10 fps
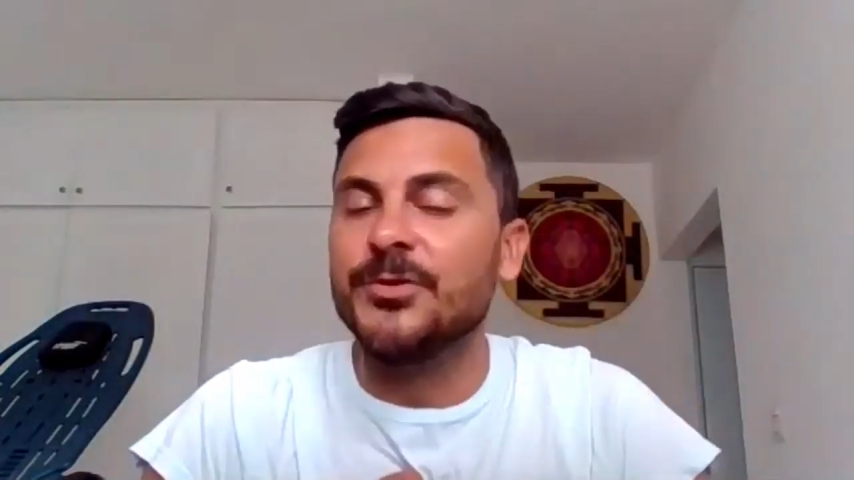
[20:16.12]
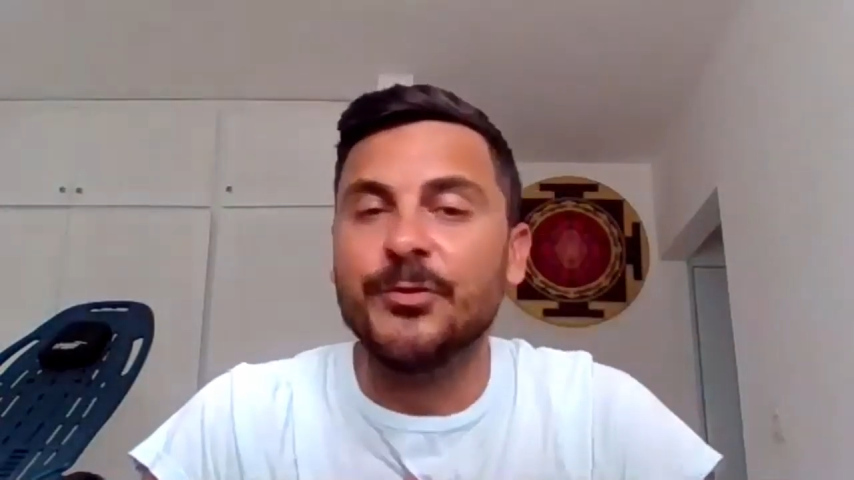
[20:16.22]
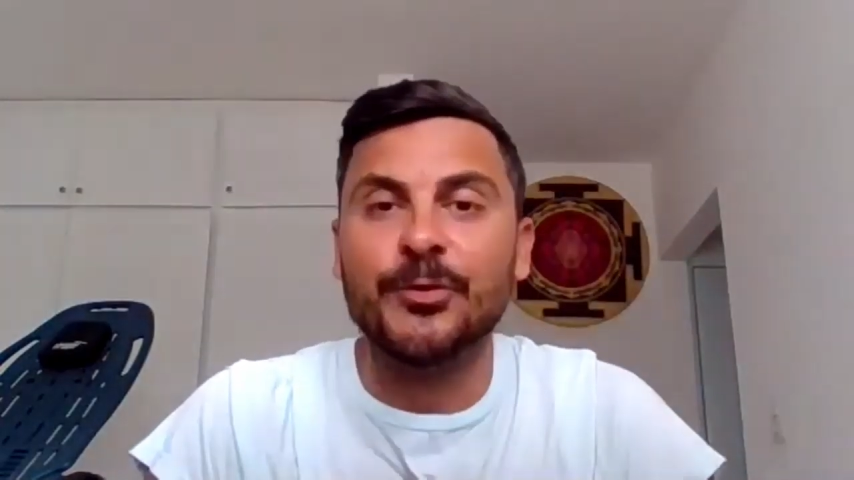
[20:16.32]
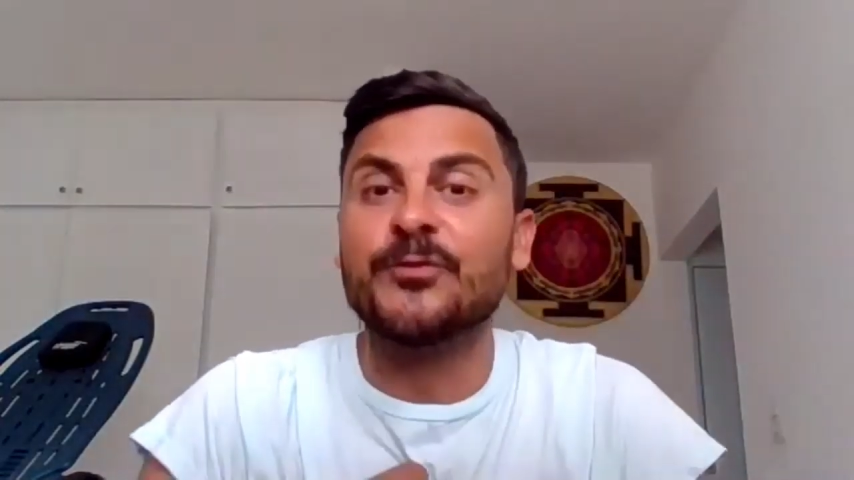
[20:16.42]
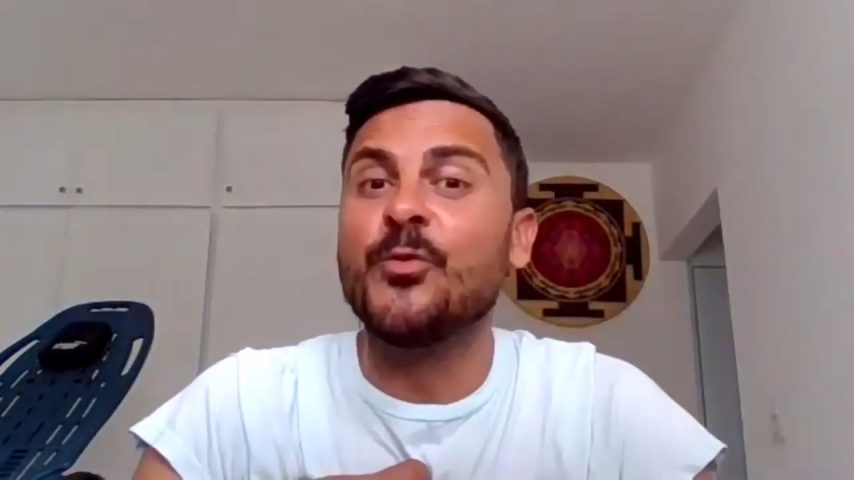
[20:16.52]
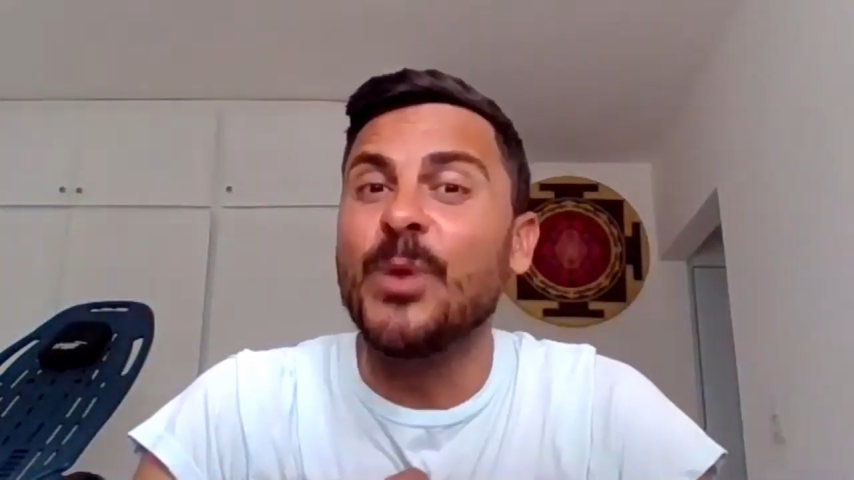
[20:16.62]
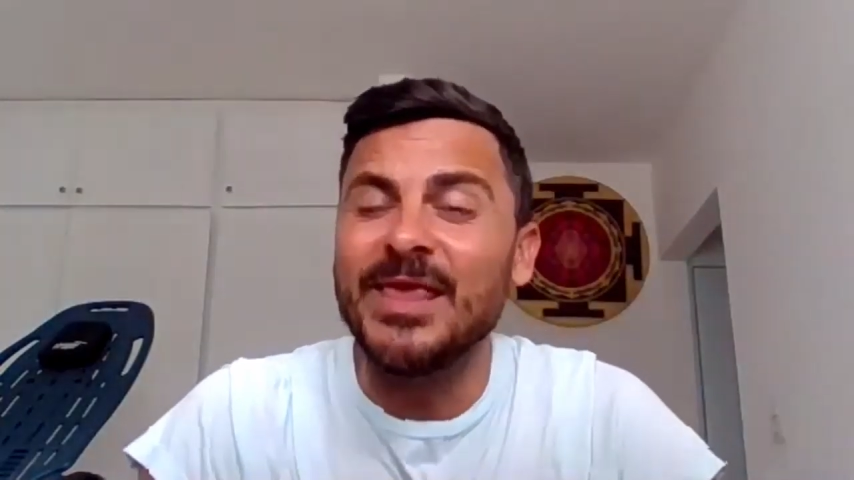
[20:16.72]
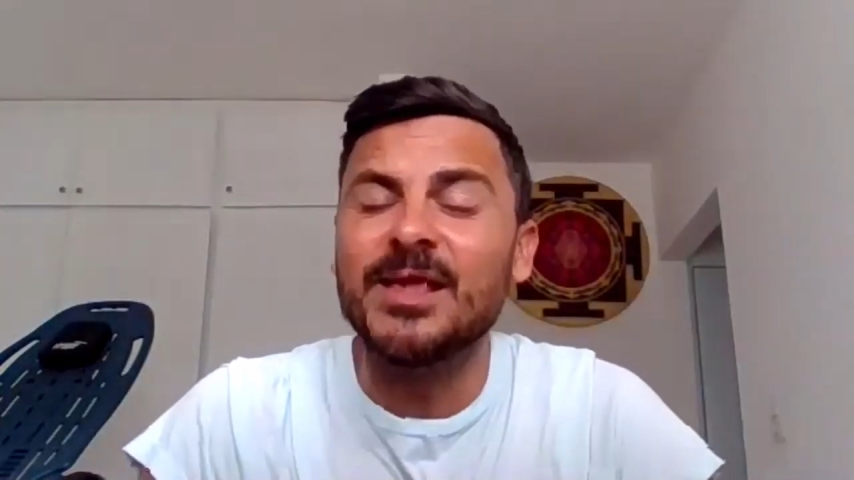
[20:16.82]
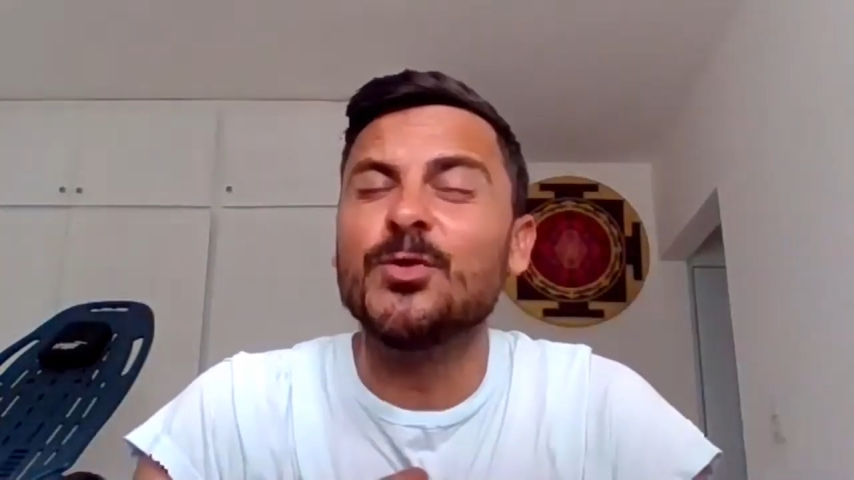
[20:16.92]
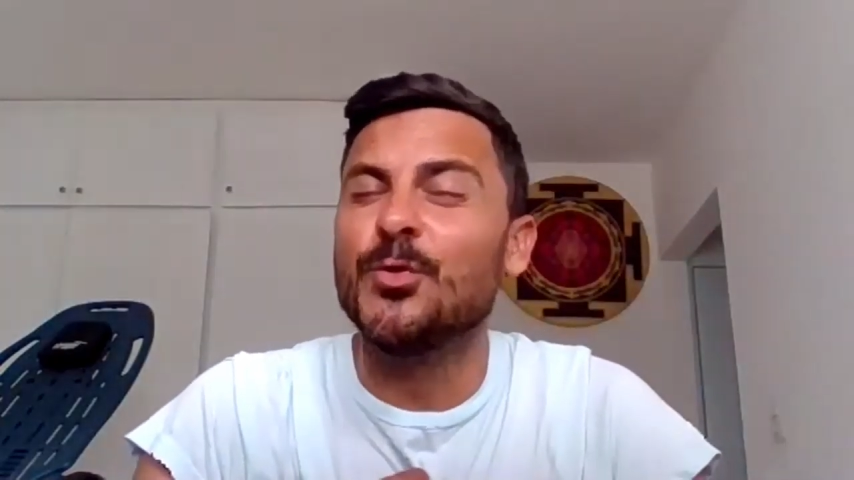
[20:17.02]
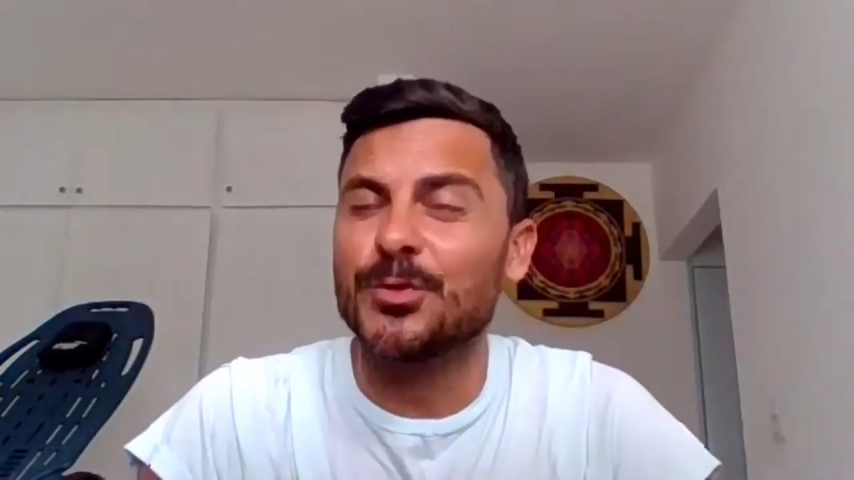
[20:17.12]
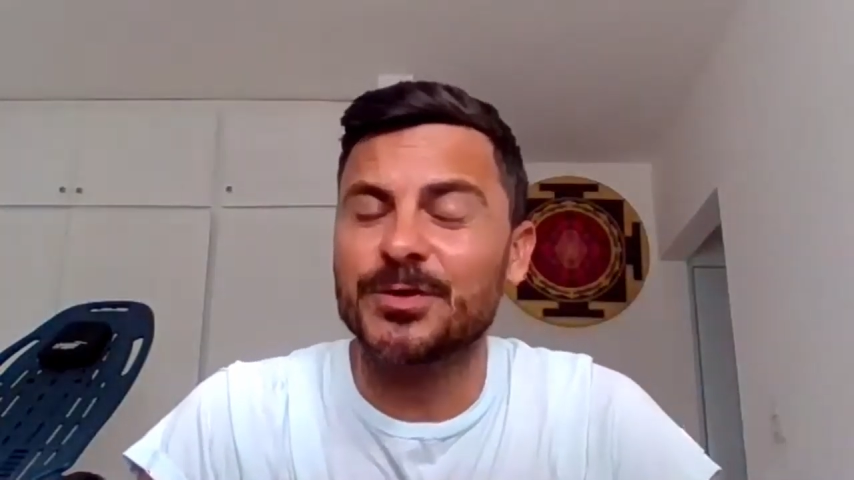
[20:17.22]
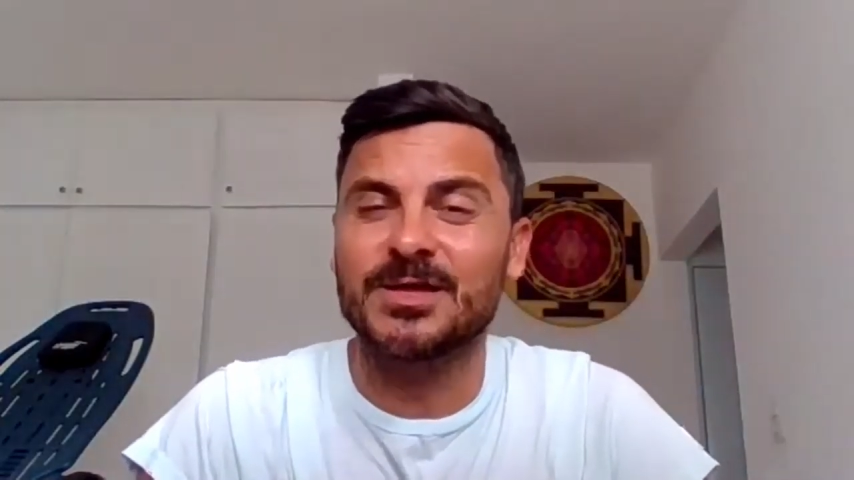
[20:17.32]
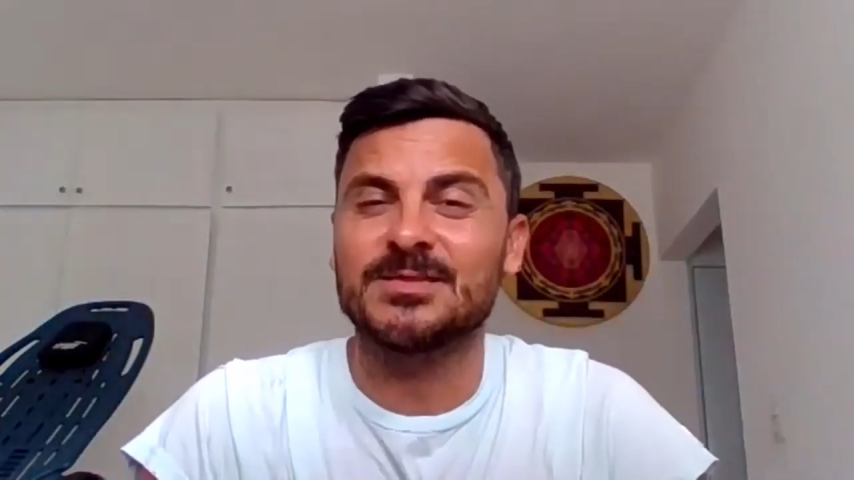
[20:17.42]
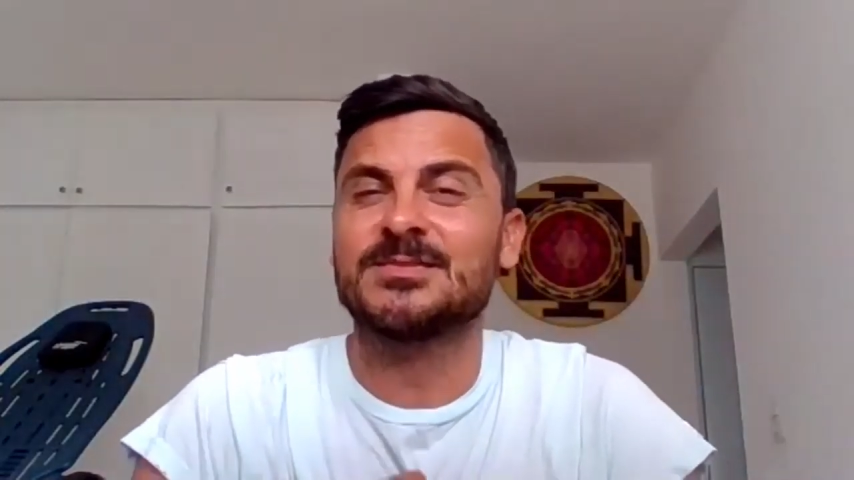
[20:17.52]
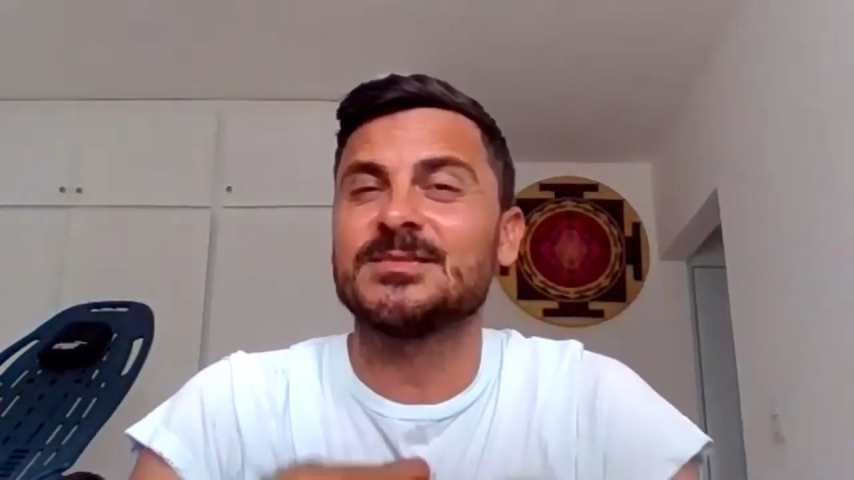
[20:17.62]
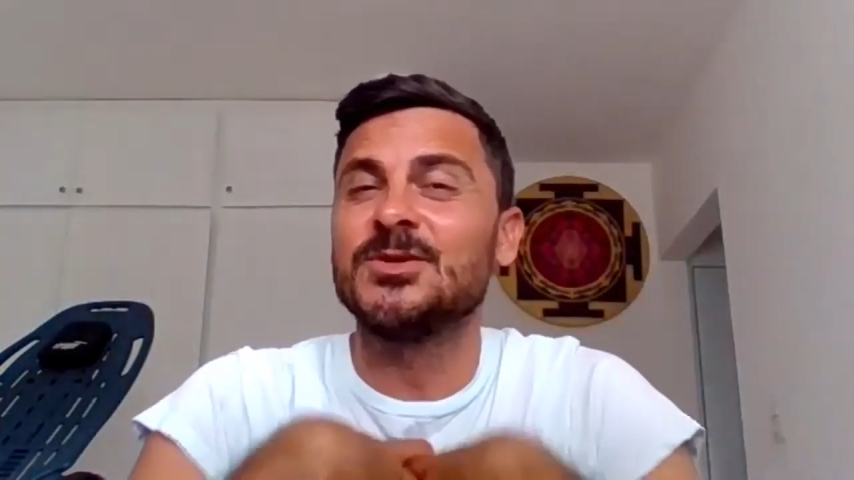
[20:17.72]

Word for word: Your weak organs,